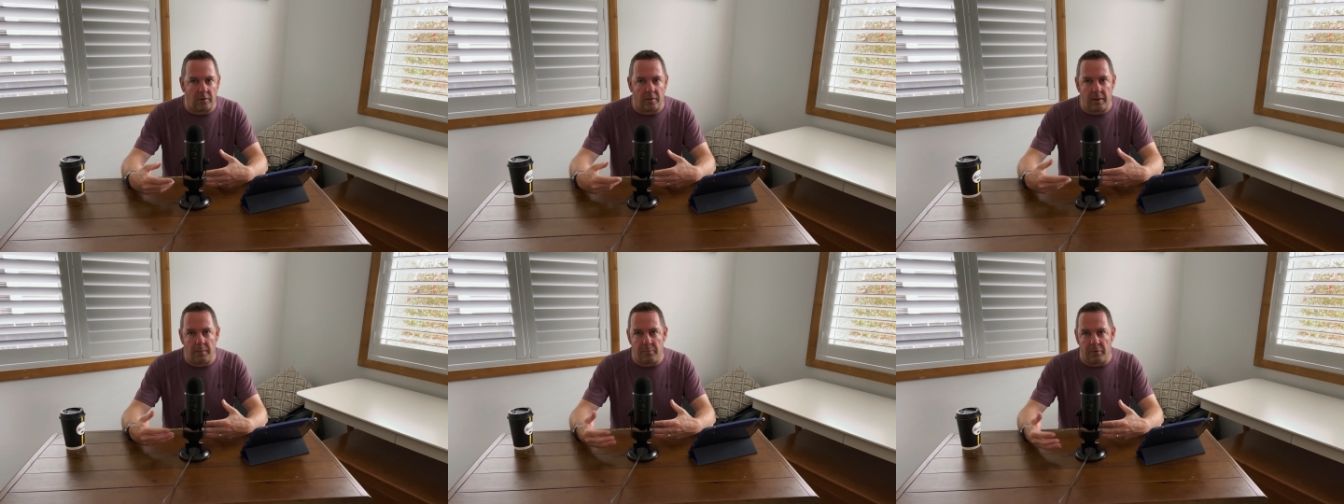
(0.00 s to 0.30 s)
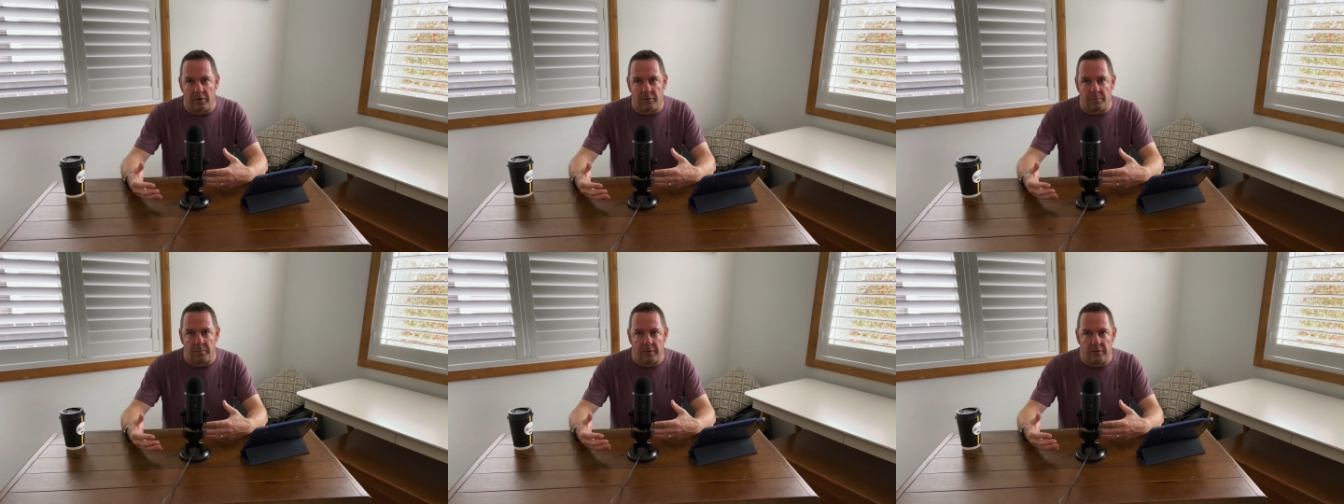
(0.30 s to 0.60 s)
So that
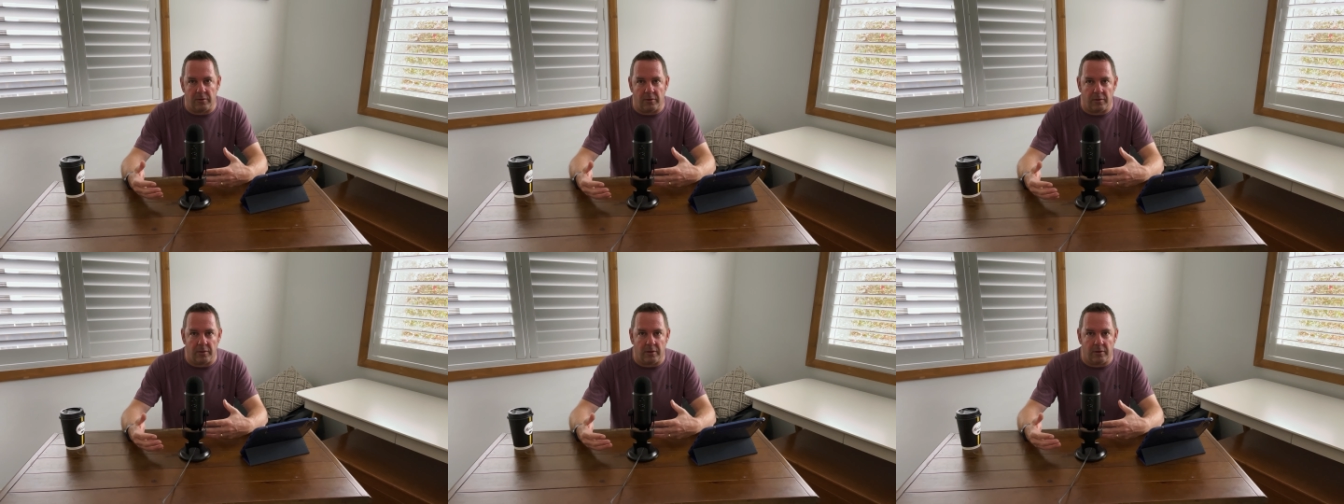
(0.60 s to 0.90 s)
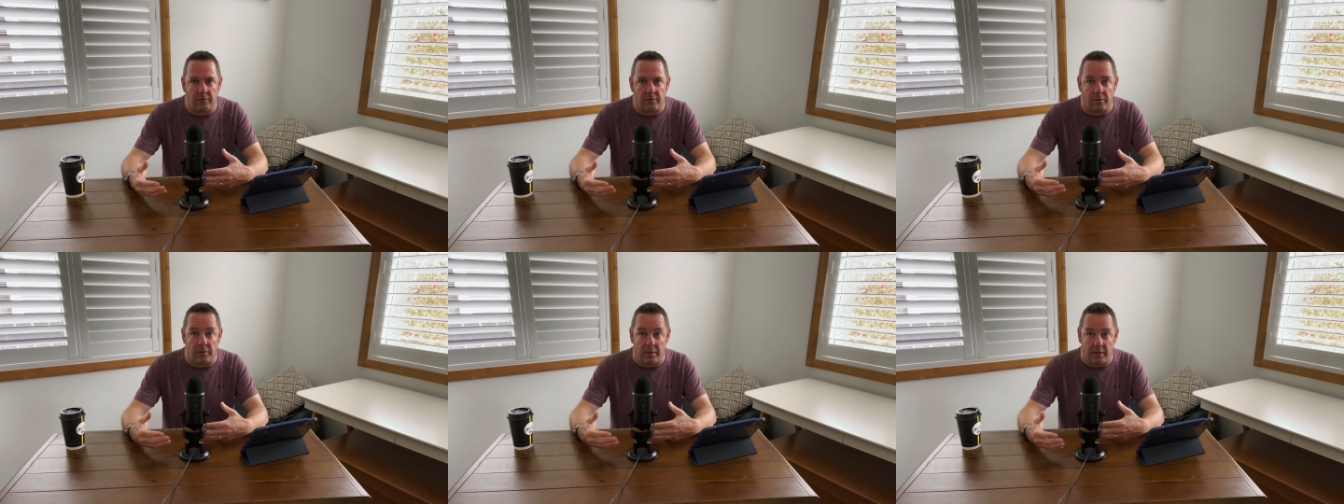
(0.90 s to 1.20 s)
brings me to the
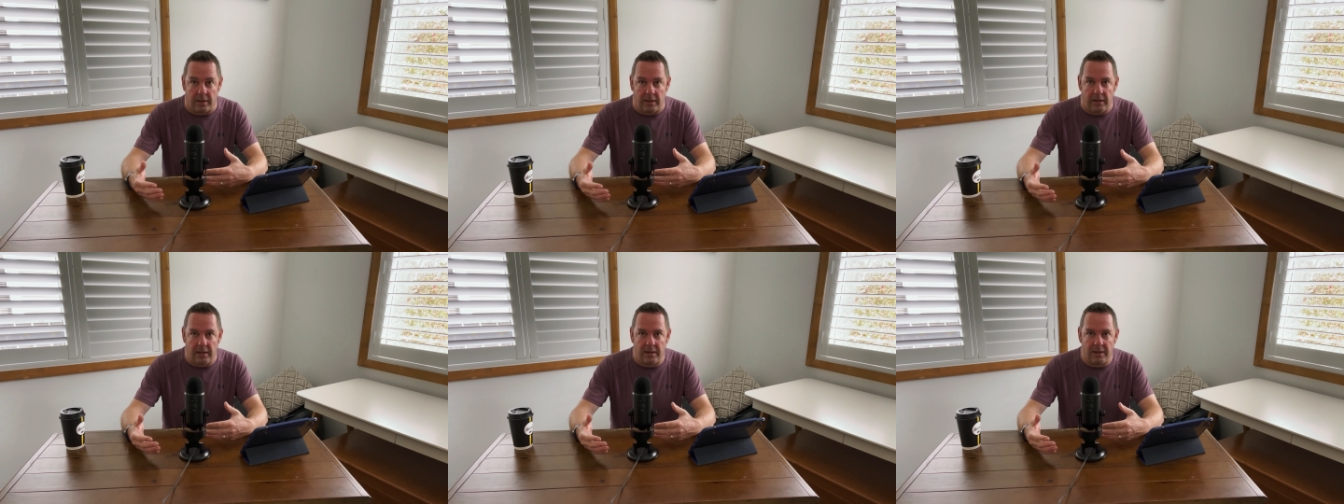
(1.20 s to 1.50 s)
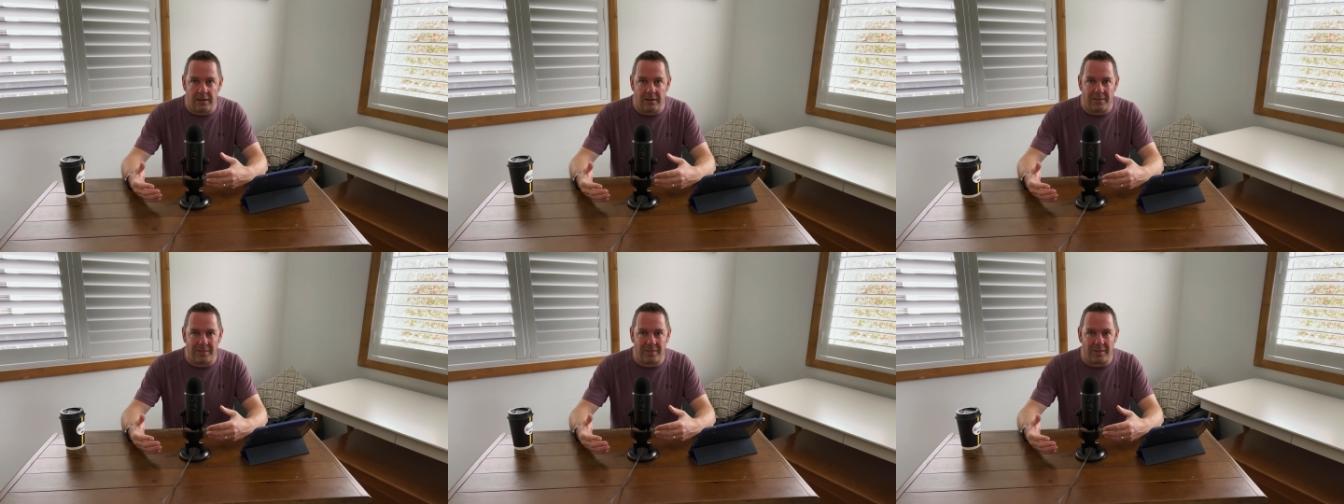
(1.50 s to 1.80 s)
to the
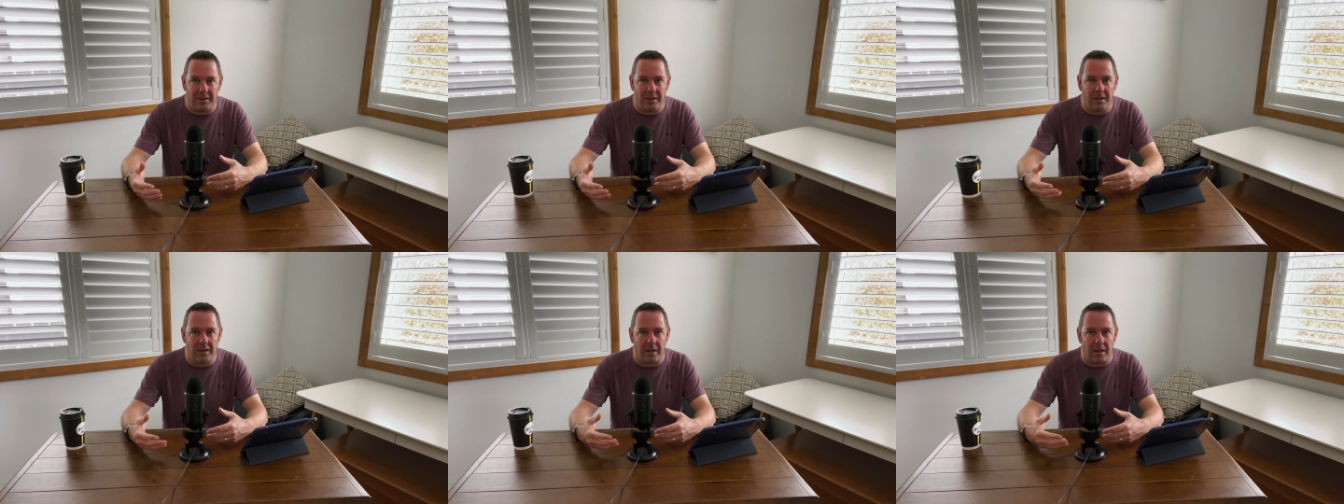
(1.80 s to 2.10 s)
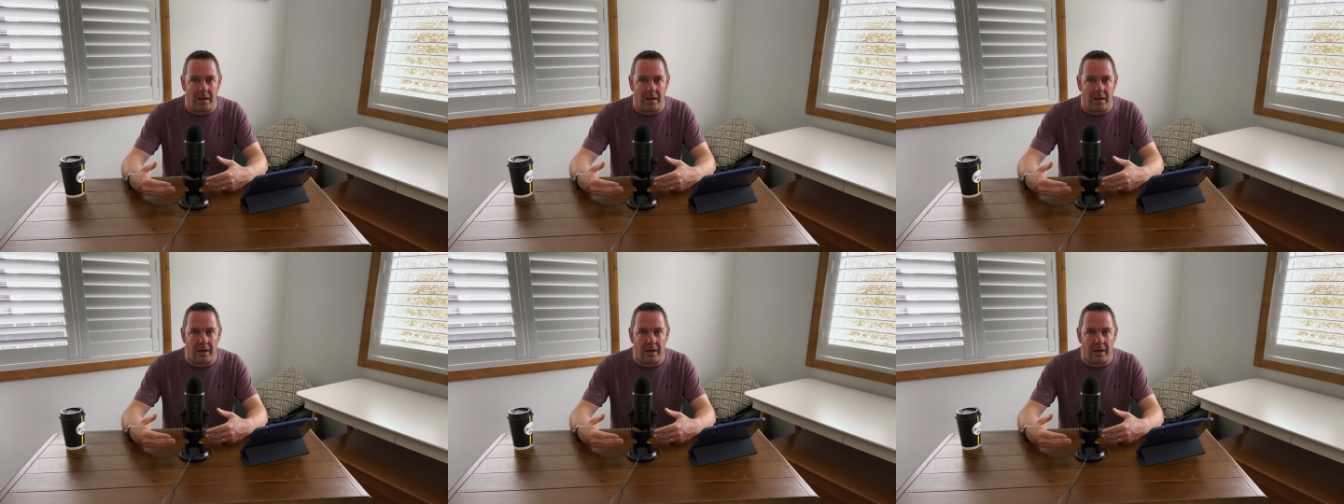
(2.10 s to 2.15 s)
gear thing.